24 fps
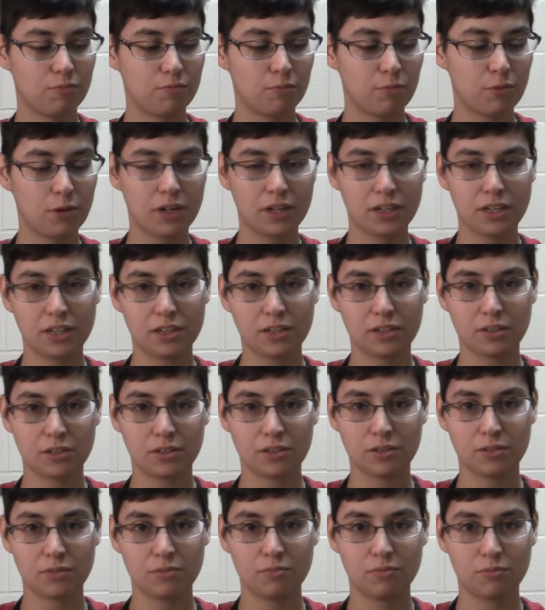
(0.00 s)
20
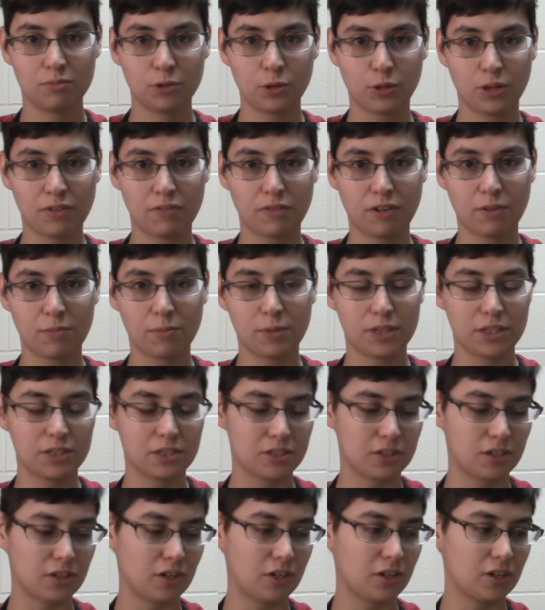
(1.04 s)
to 25
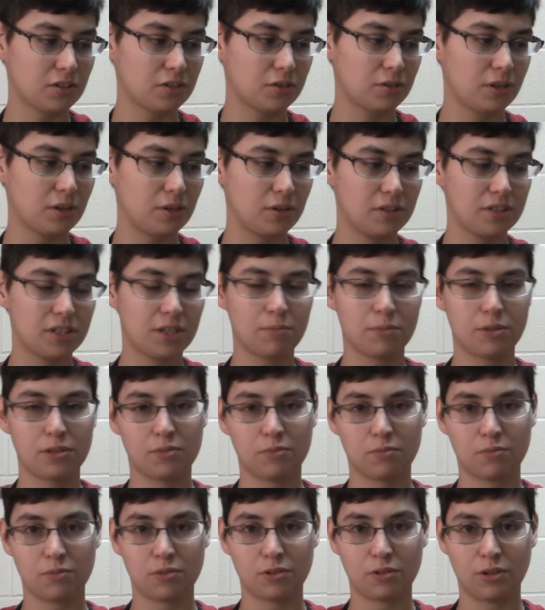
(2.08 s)
minutes to cook, so I always get
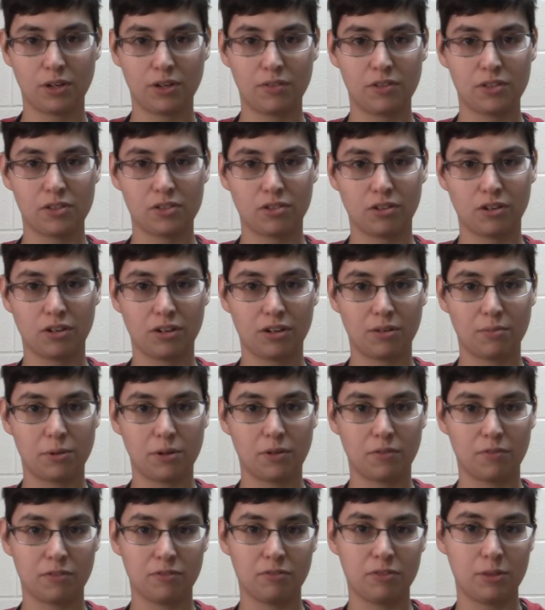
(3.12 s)
my gravy started
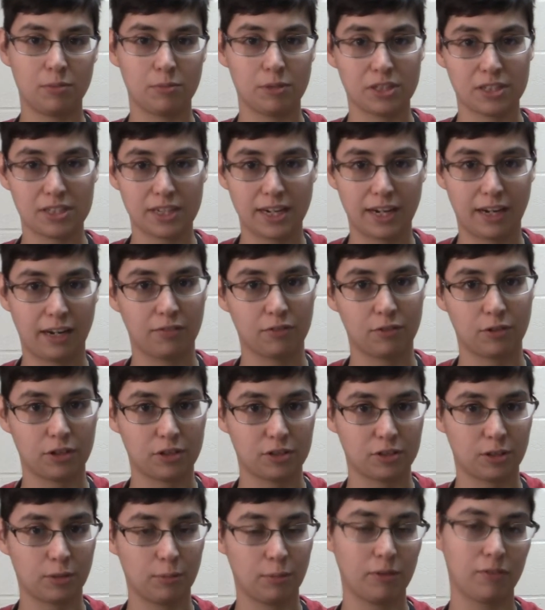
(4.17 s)
about 15 minutes after I
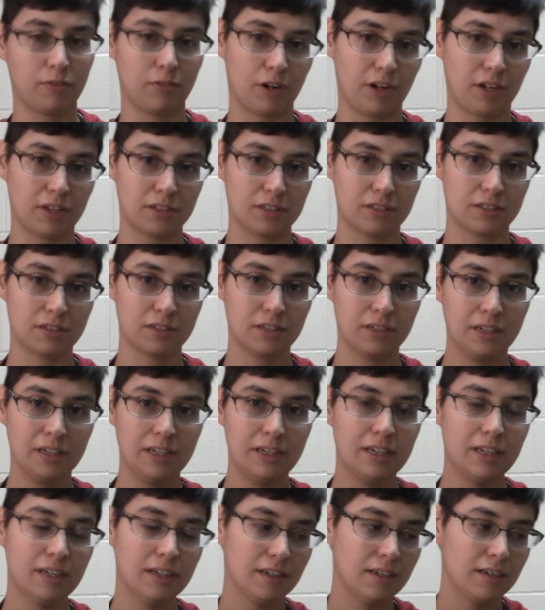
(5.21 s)
start my fries.
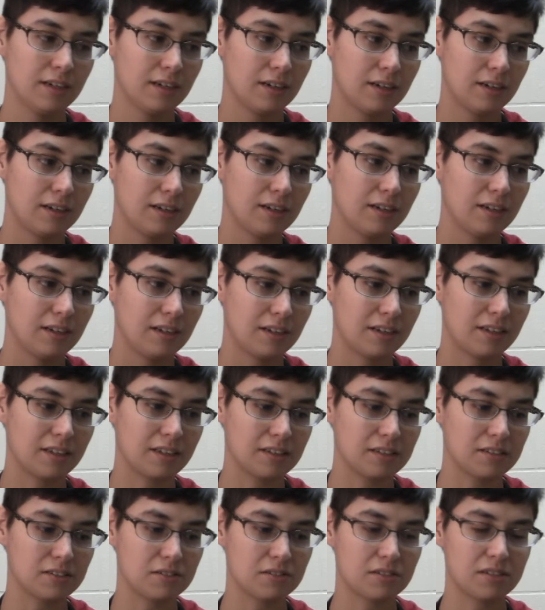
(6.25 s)

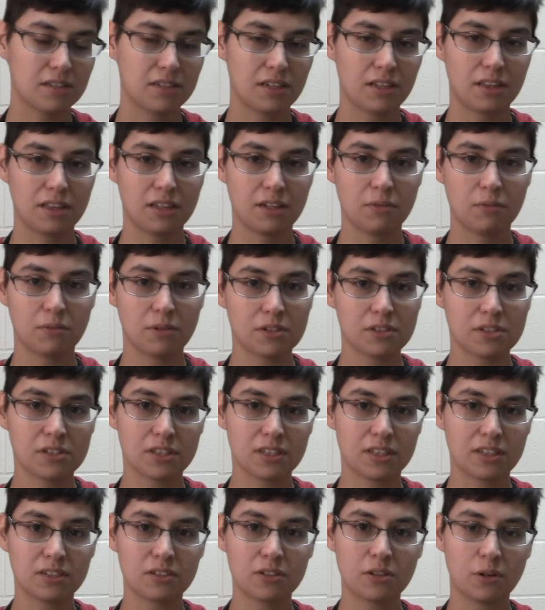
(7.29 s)
Because there's nothing worse
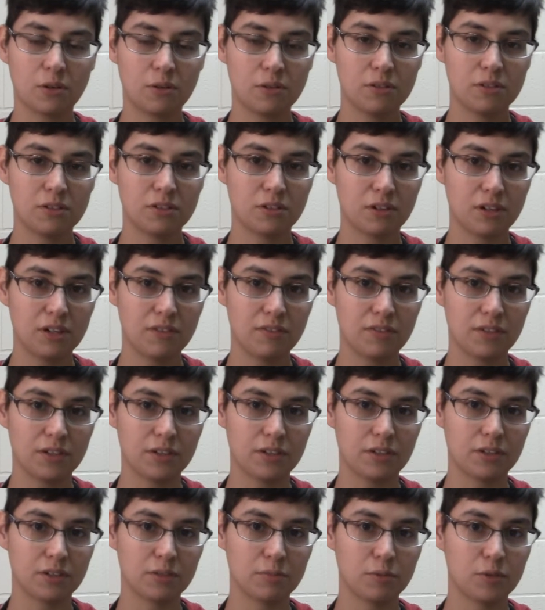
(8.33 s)
than cold gravy
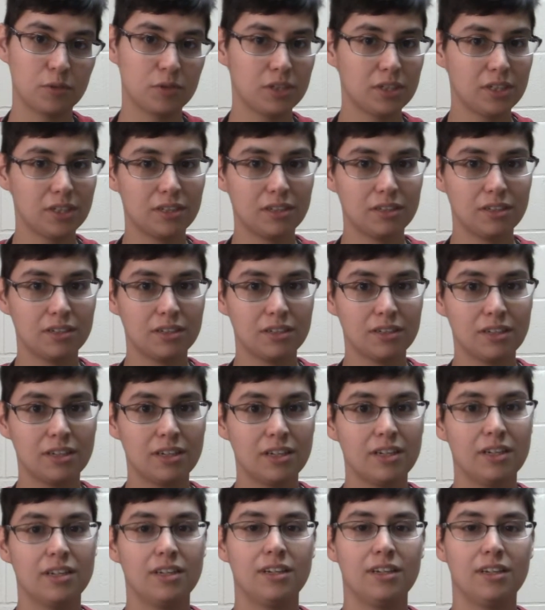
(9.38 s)
on your poutine,
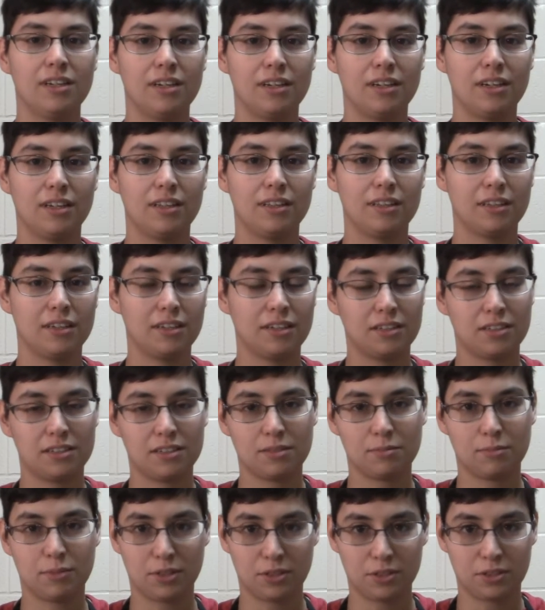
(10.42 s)
and then it
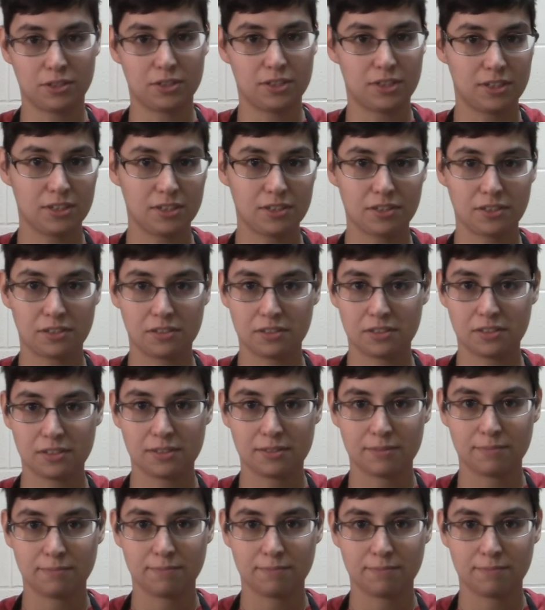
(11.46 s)
doesn't melt your cheese curds.